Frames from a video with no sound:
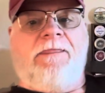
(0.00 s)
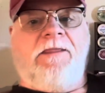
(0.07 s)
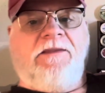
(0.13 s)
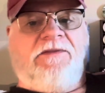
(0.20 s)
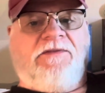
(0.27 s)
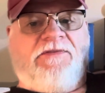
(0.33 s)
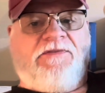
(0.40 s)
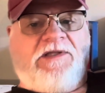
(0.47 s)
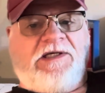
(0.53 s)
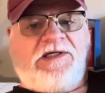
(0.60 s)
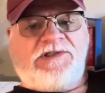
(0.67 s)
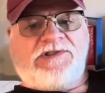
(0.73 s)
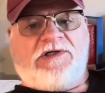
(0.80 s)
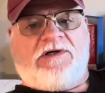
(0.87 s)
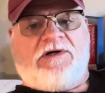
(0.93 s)

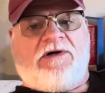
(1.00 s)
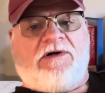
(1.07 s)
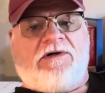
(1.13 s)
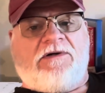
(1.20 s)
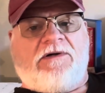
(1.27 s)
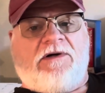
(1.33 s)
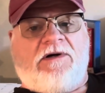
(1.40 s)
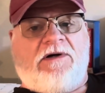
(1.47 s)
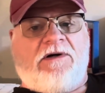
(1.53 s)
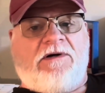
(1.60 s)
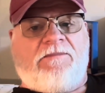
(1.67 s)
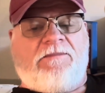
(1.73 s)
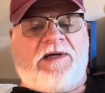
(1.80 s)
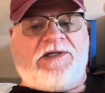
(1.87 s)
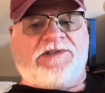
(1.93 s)
These
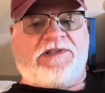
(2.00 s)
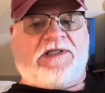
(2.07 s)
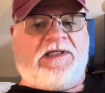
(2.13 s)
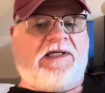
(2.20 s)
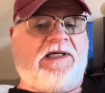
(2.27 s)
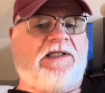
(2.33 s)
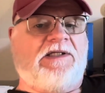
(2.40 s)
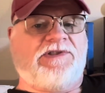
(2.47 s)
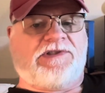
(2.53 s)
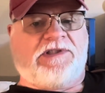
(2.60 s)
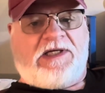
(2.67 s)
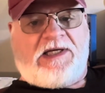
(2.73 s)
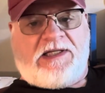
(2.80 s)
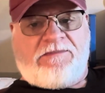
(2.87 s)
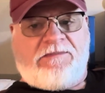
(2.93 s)
are basically English
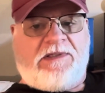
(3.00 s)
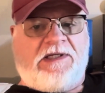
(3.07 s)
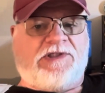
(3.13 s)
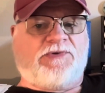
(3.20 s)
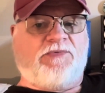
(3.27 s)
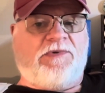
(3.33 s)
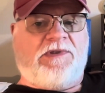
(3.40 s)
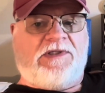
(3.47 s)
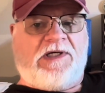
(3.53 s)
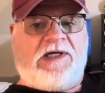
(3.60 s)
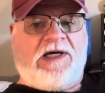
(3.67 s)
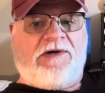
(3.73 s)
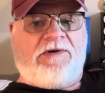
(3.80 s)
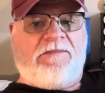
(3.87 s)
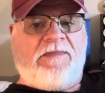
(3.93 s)
and mixed with
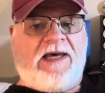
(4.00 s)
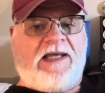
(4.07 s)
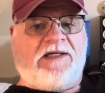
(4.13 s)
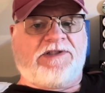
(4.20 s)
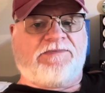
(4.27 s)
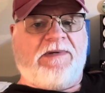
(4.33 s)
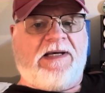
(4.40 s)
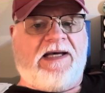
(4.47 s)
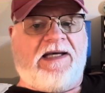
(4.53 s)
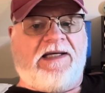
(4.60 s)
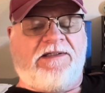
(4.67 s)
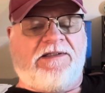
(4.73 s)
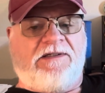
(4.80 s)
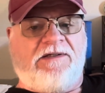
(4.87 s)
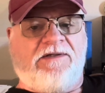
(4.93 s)
aromatics
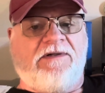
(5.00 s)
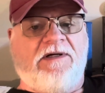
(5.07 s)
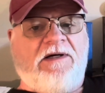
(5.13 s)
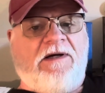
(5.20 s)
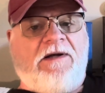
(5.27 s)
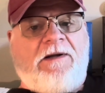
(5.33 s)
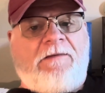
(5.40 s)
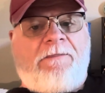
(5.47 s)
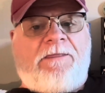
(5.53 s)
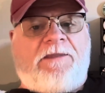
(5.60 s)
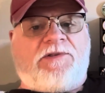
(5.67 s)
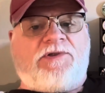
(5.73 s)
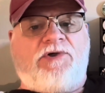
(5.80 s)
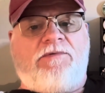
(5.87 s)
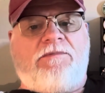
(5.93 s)
behind here. The
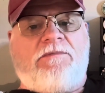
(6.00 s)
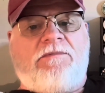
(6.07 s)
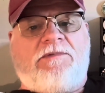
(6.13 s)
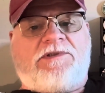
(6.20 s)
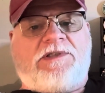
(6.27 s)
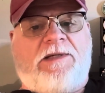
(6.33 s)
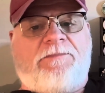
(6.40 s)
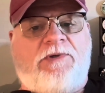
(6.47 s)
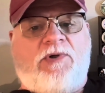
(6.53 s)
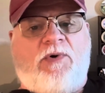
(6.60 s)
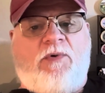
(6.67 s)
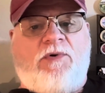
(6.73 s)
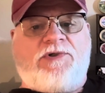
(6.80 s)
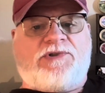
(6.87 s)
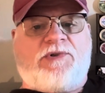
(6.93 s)
two
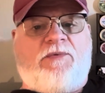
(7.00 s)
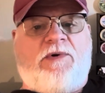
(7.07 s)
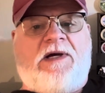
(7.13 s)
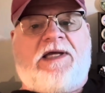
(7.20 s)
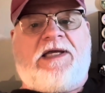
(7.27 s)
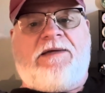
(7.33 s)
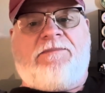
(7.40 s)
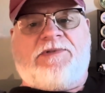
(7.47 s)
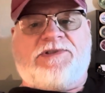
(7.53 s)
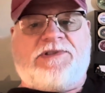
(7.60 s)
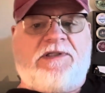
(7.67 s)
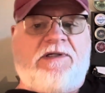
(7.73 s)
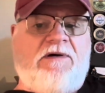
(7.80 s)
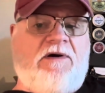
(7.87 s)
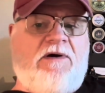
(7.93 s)
Tupperdores are where I keep my
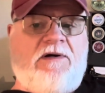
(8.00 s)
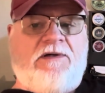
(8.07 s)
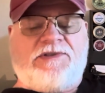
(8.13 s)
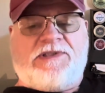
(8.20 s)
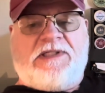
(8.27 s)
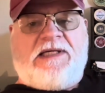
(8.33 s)
cigars.